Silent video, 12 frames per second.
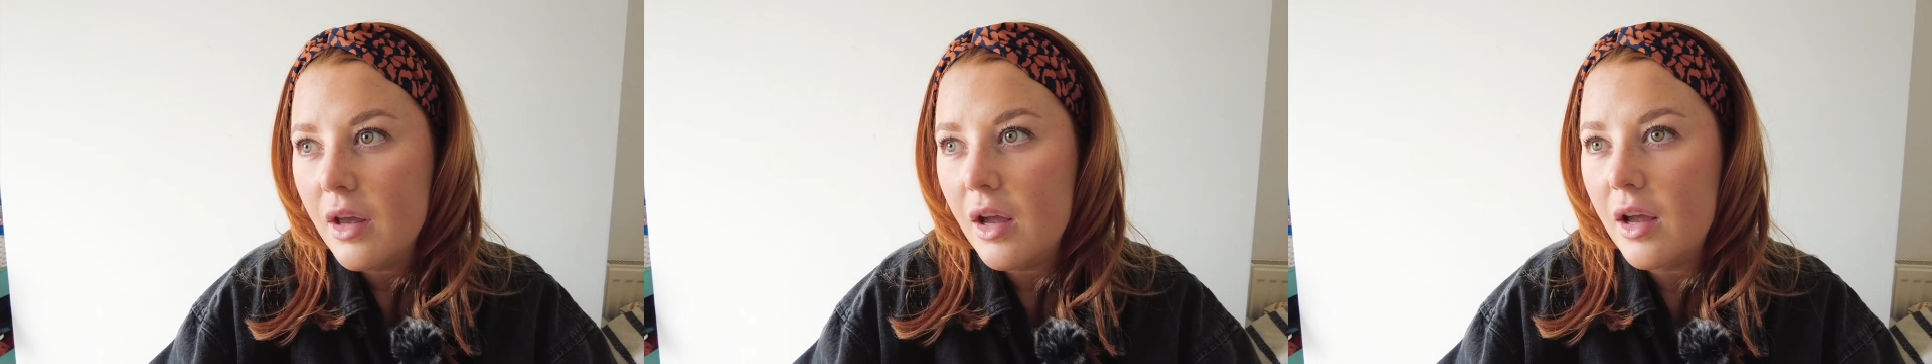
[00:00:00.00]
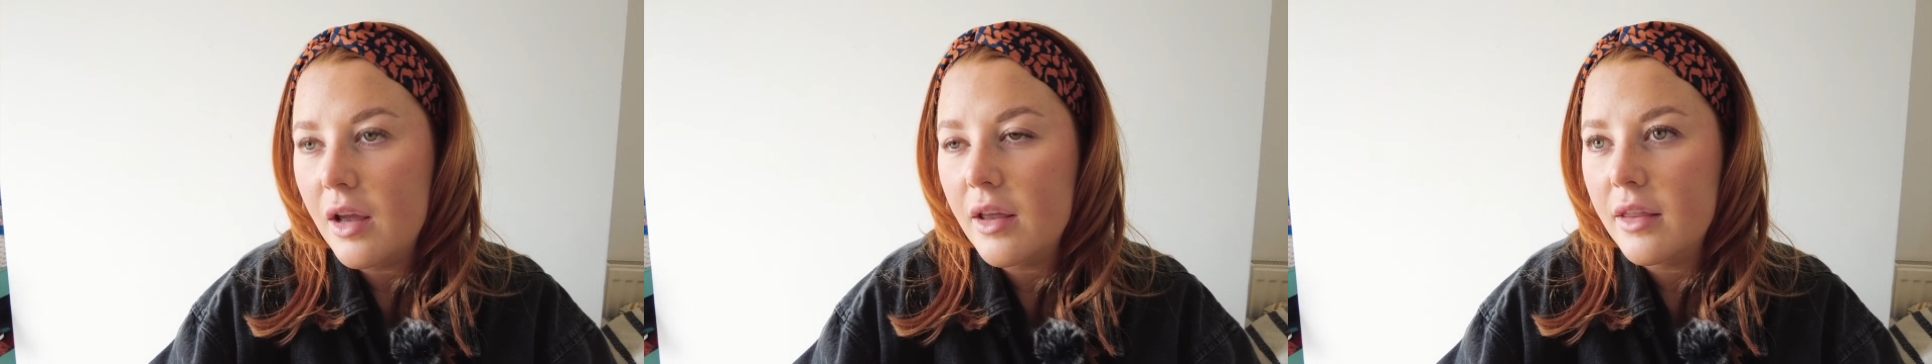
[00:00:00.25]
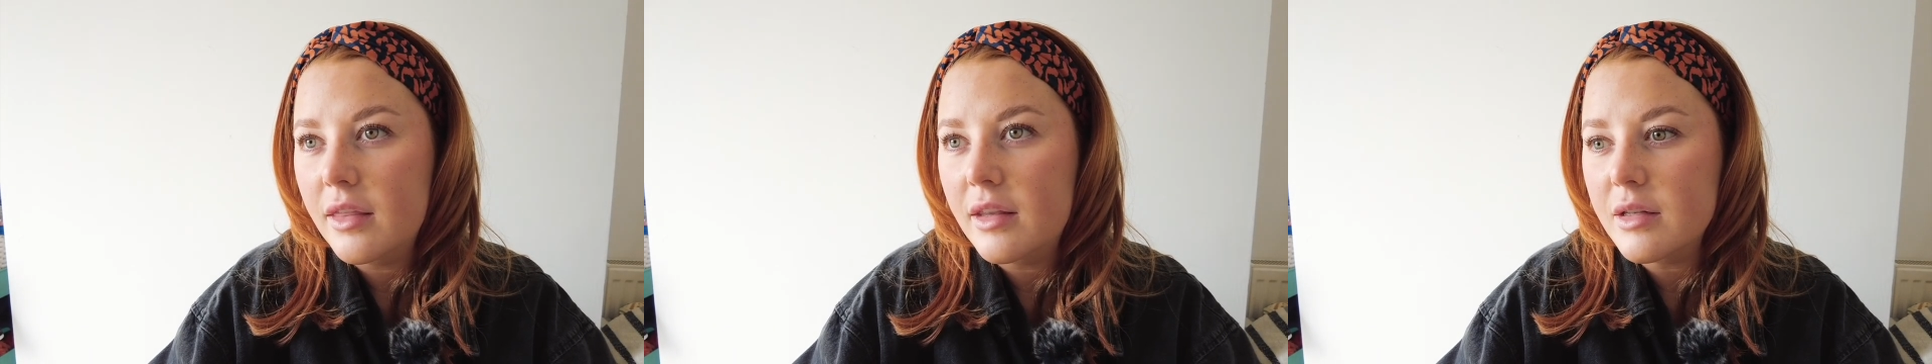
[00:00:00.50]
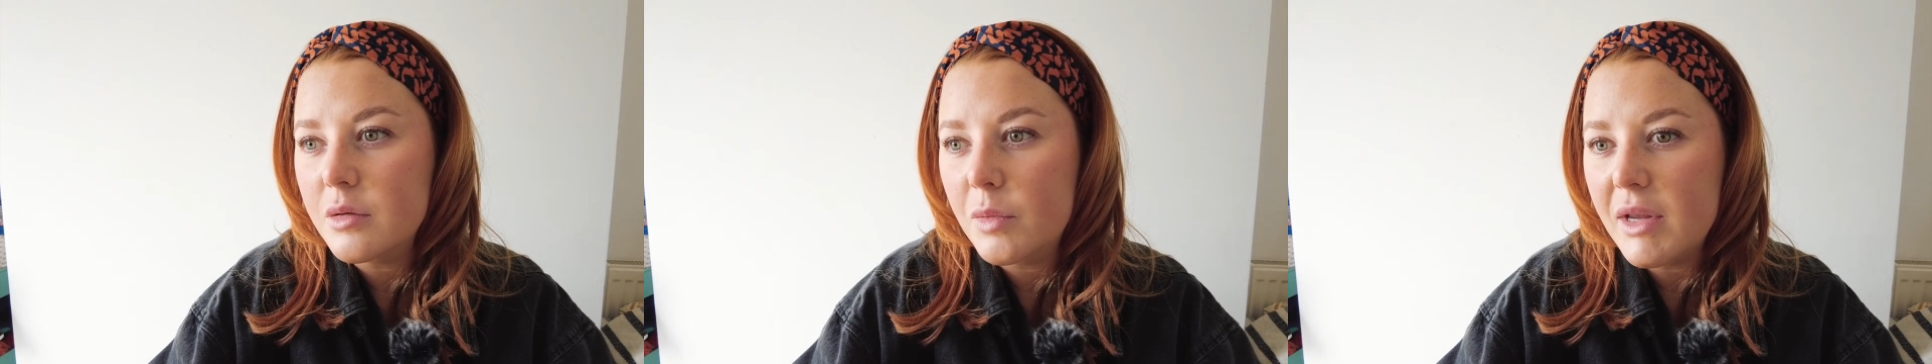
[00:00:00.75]
uh,
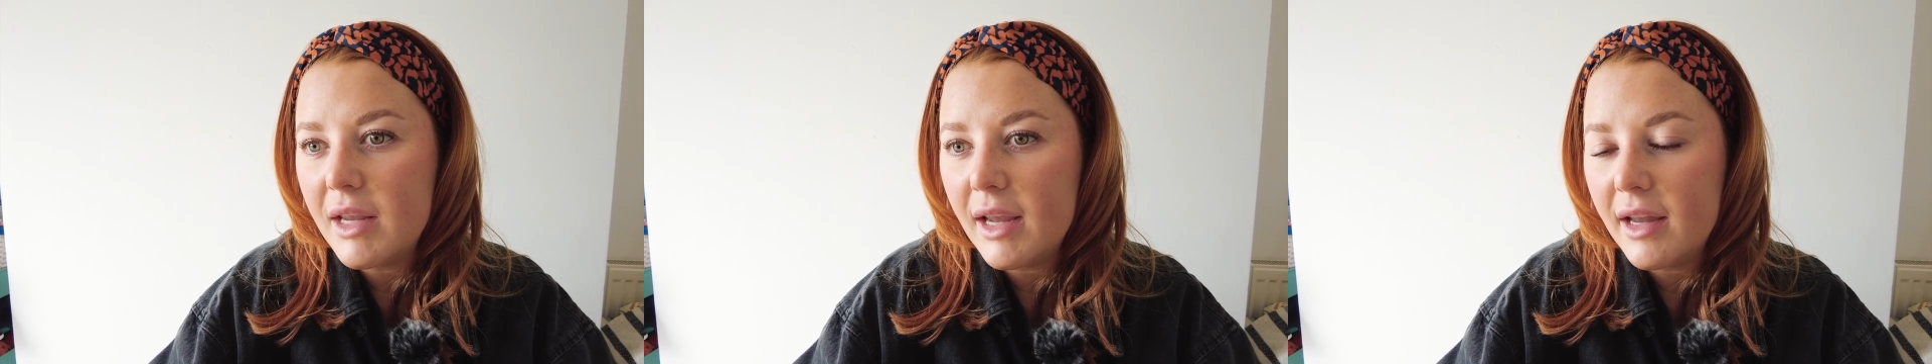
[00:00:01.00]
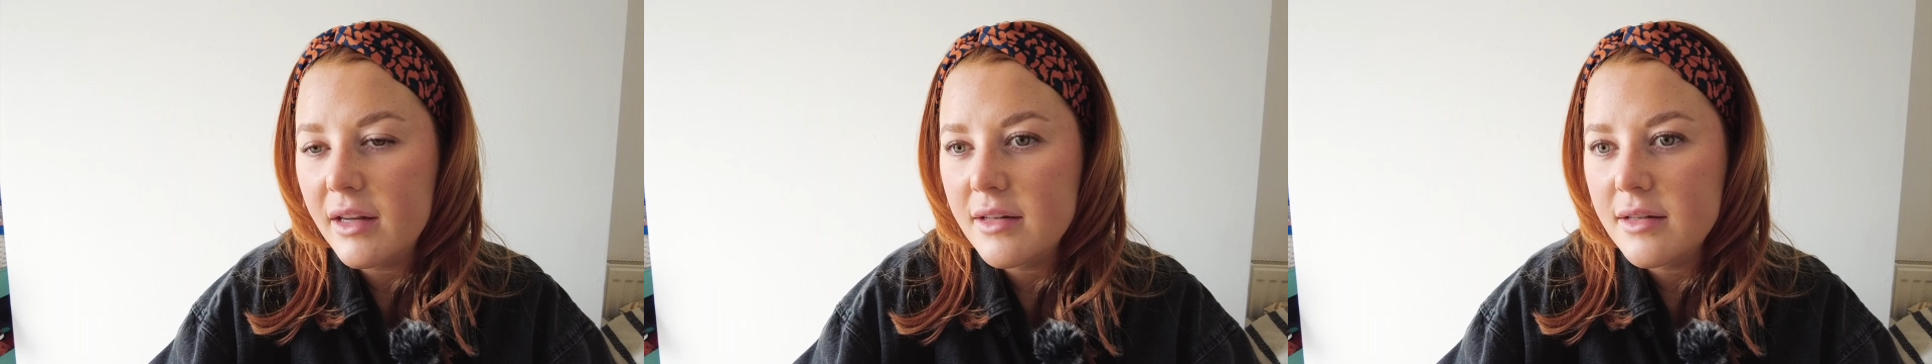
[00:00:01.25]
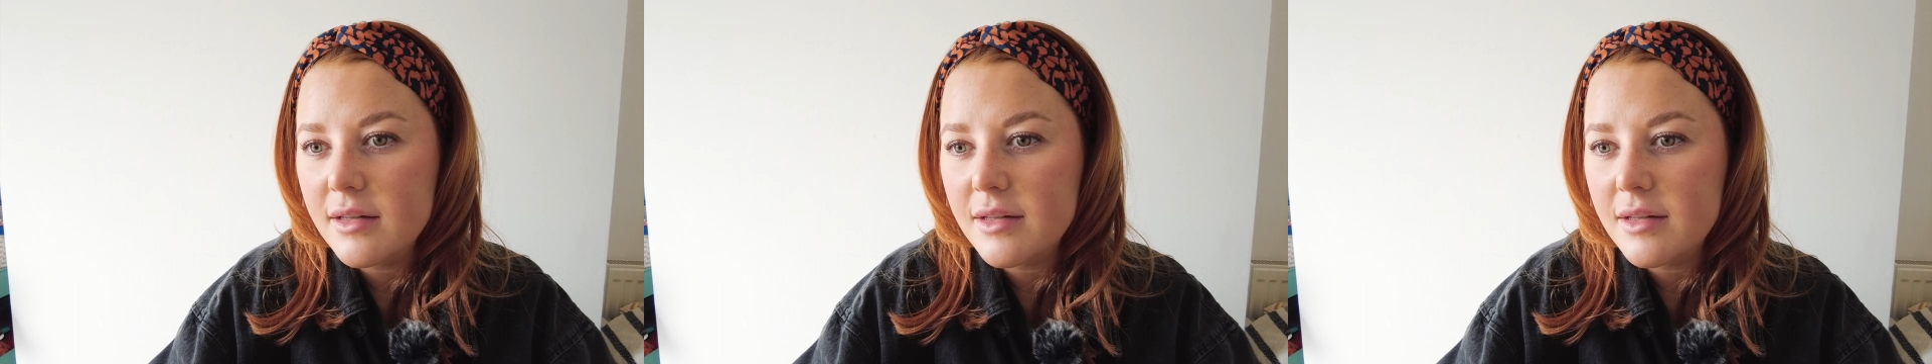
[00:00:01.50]
this weekend,